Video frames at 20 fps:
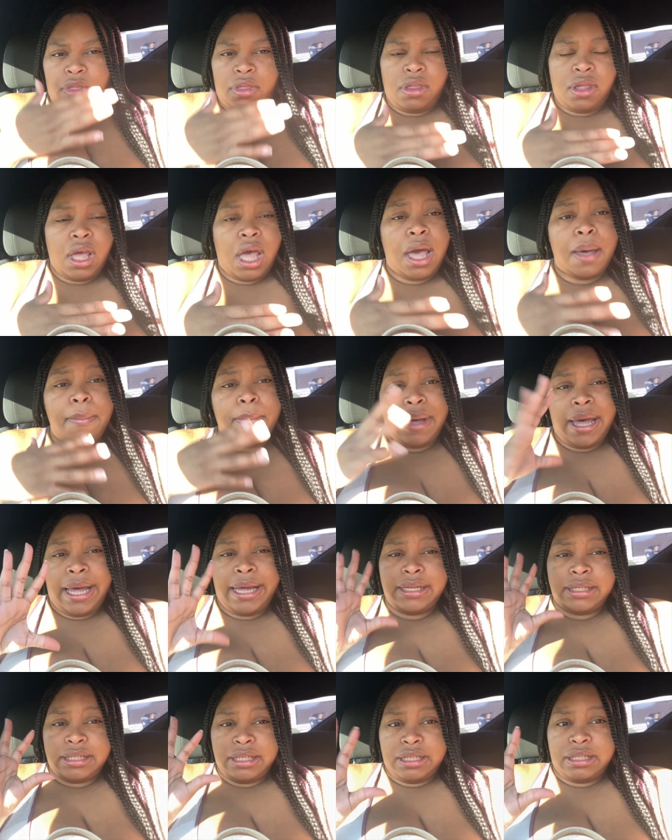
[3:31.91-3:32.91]
I'm
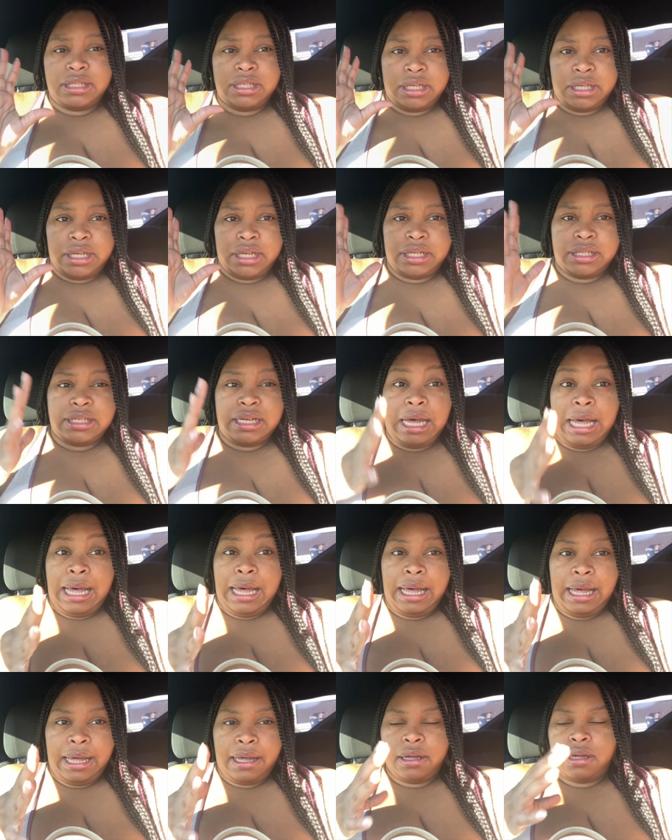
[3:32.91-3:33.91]
mad, dizzy, and
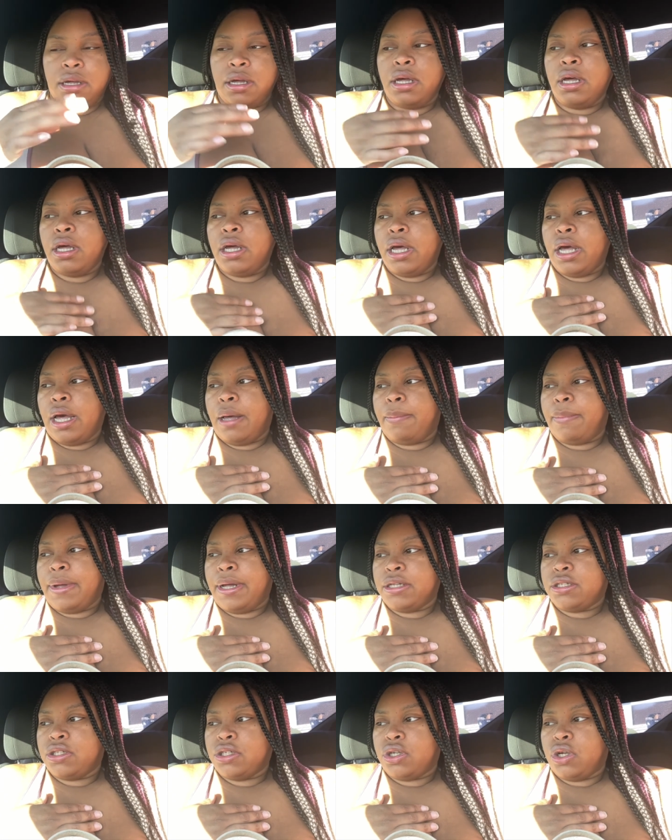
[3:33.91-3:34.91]
tired. I'm
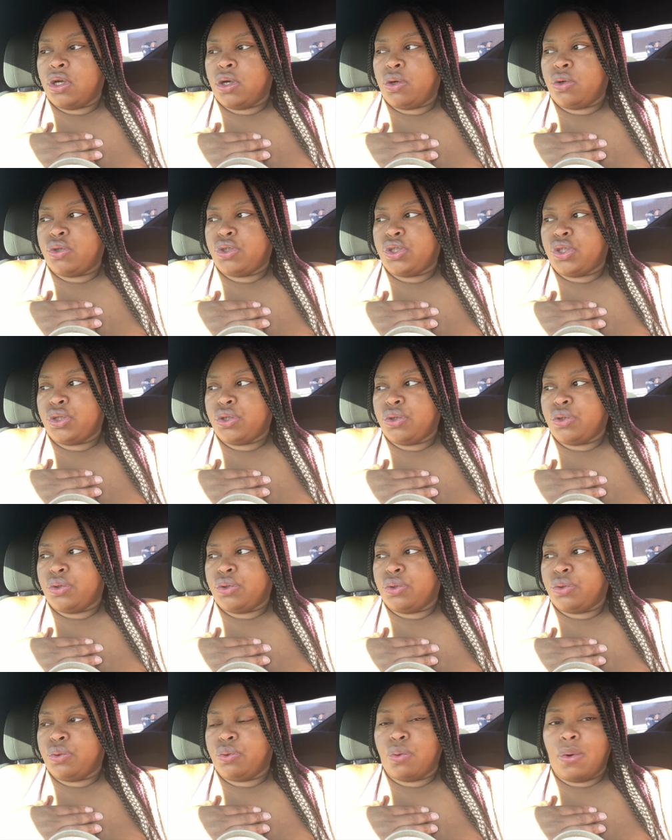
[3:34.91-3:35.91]
about to go
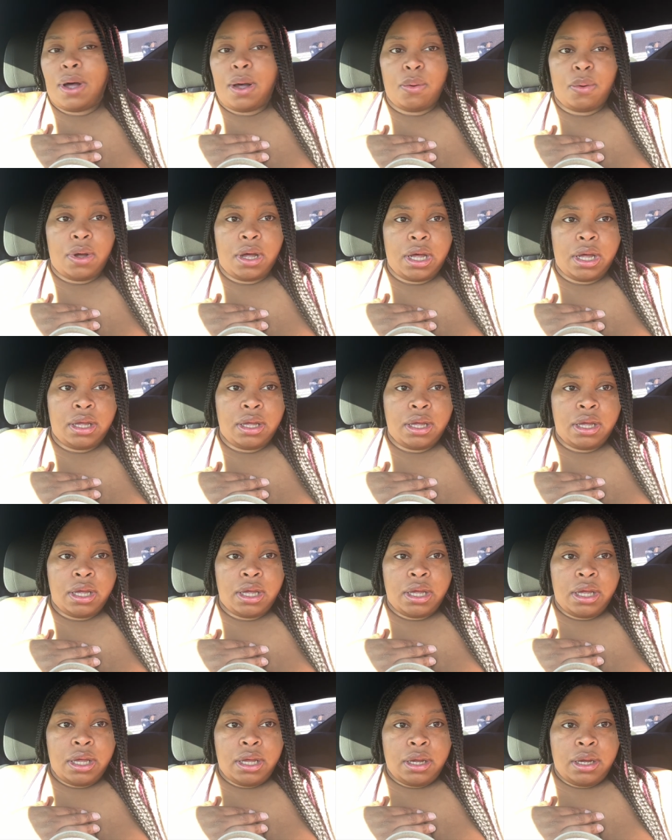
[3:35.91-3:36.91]
to Wawa.
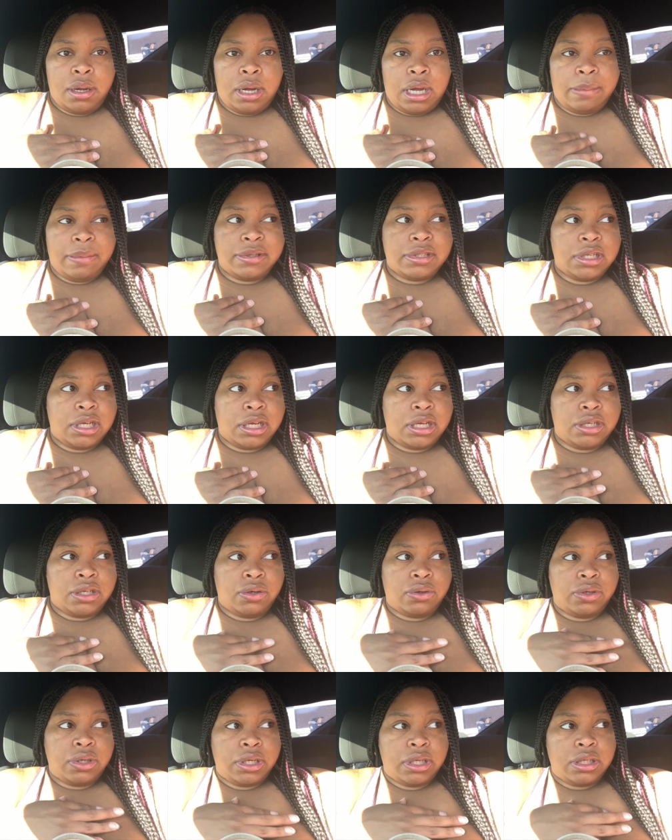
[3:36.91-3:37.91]
I'll be Dunkin'
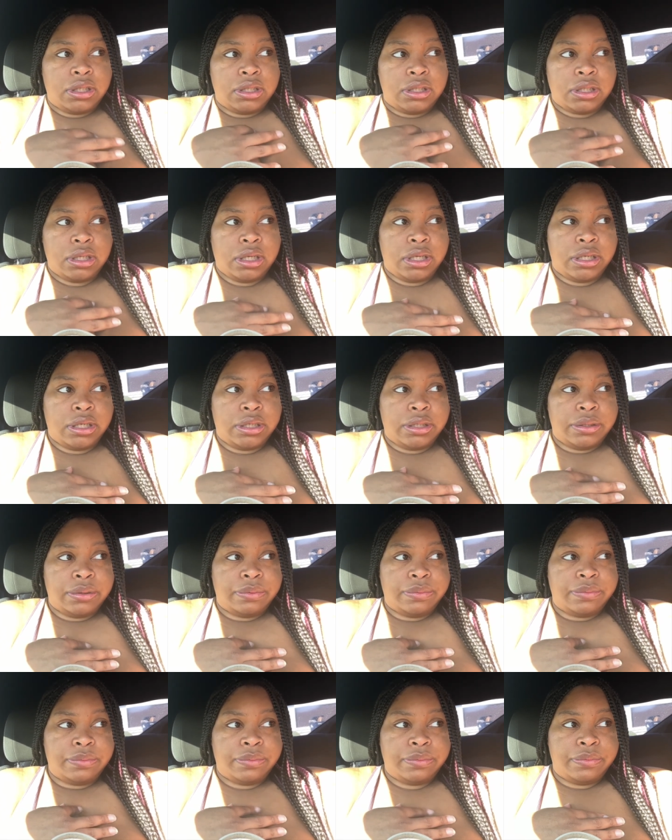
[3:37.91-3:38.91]
Donuts.
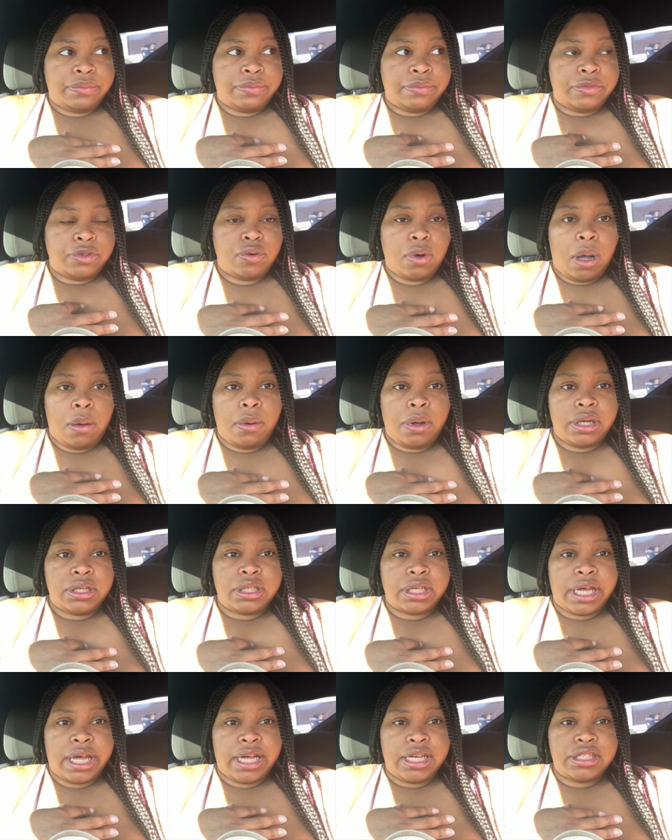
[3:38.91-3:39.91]
Wawa is a
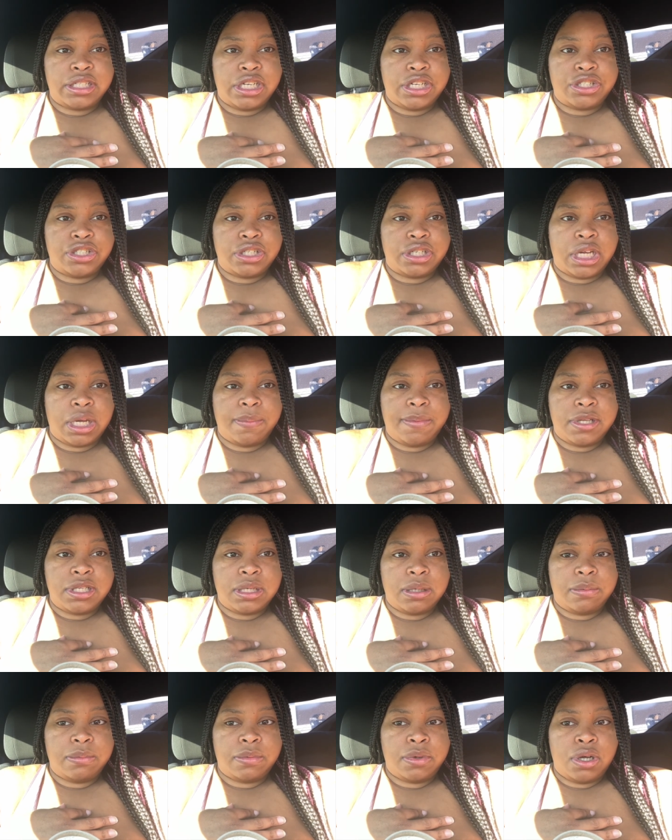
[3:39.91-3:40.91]
gas station. Get me
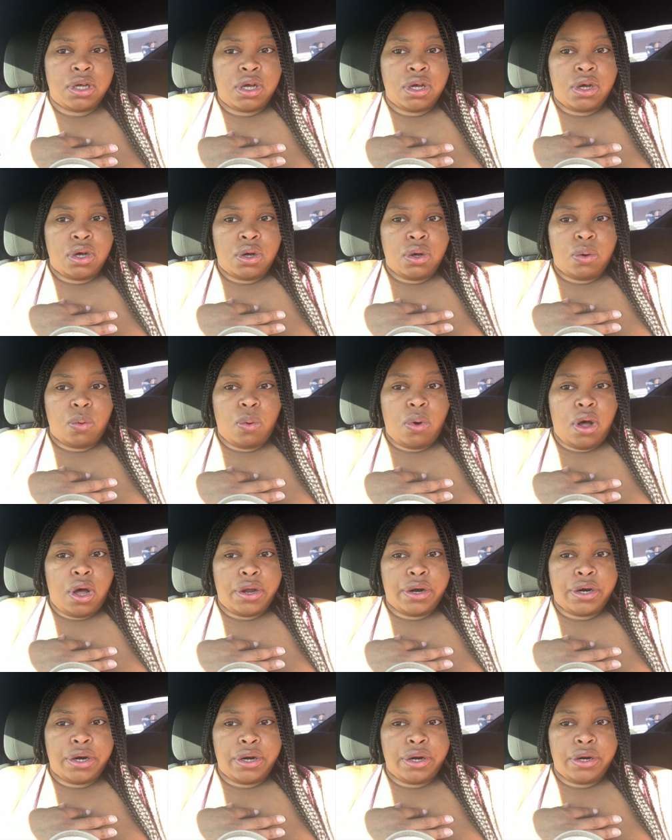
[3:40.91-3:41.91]
some
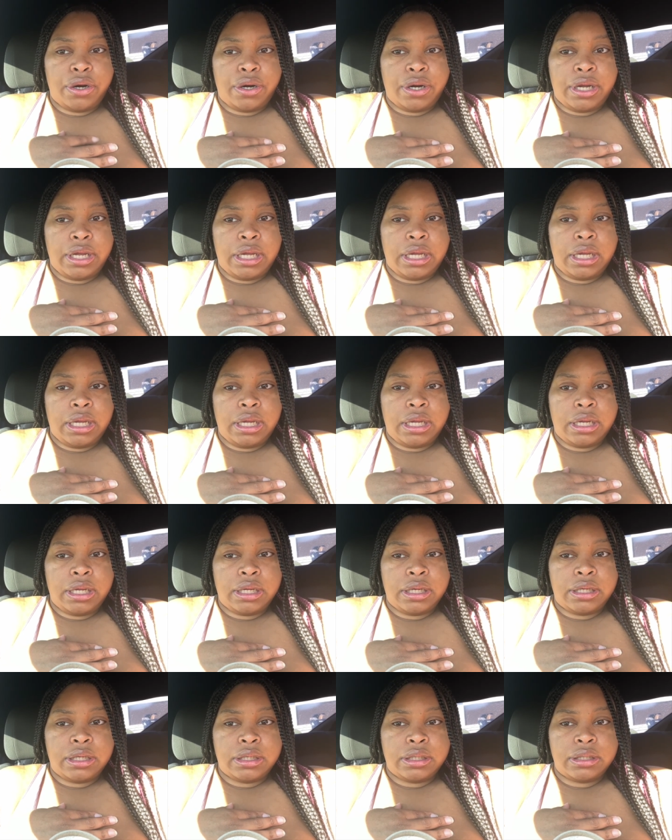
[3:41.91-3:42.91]
water
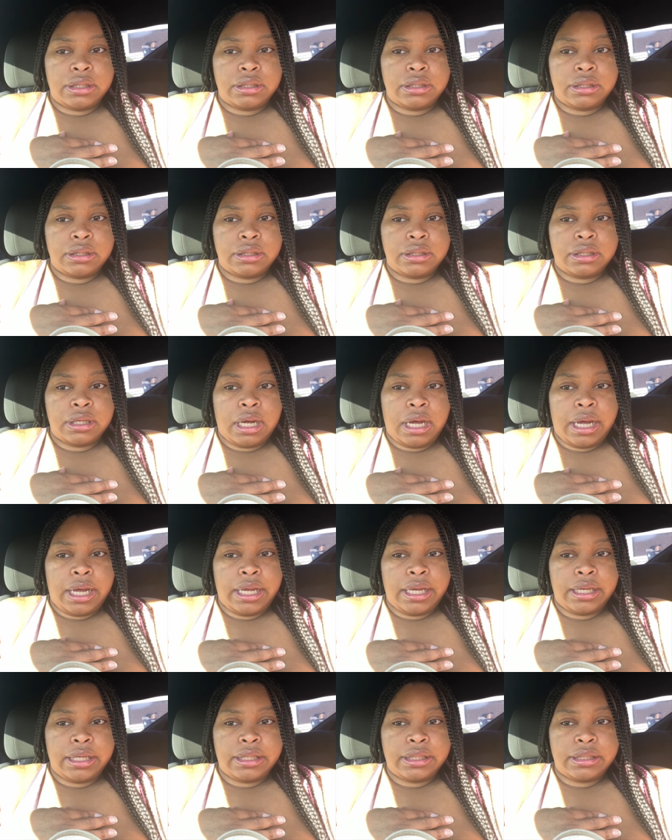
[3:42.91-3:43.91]
and
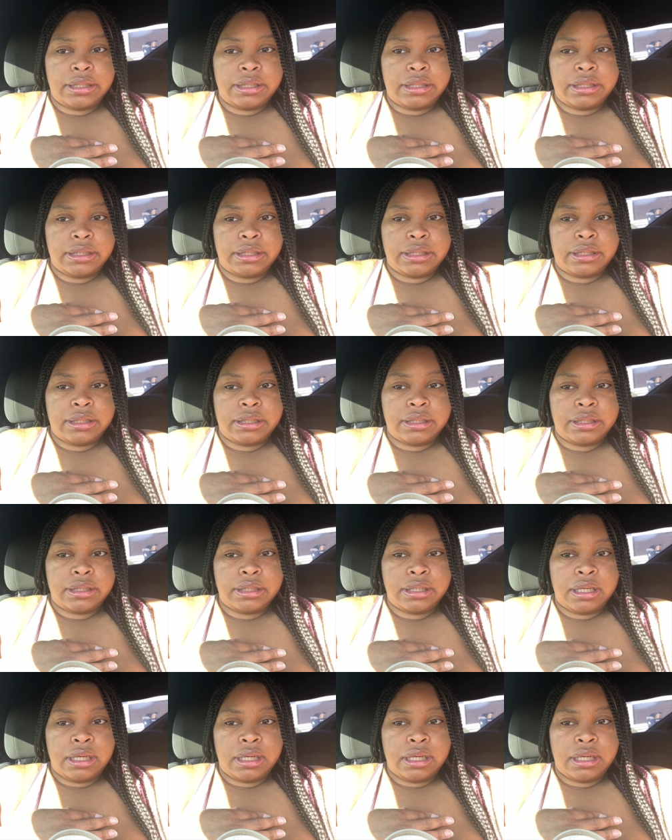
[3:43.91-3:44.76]
ice.